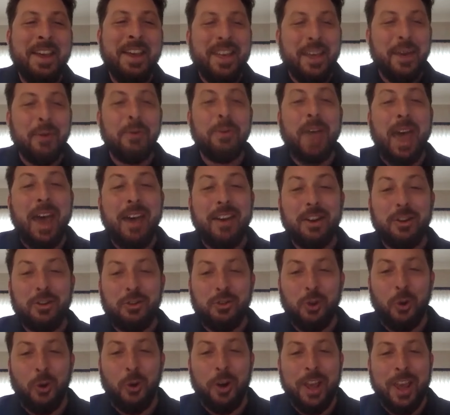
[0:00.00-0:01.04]
it was had a
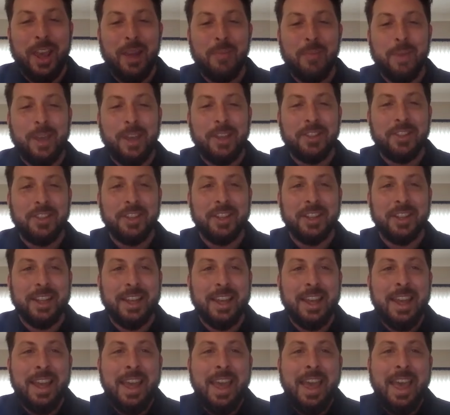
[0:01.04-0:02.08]
shorthand
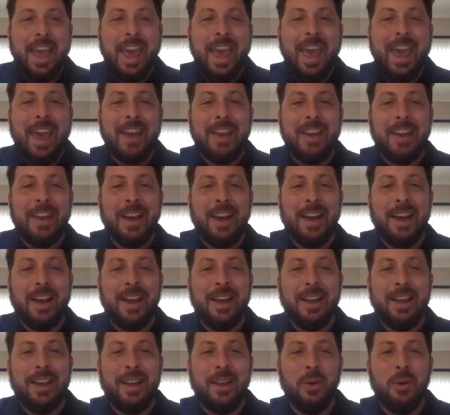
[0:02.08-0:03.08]
basically, and uh,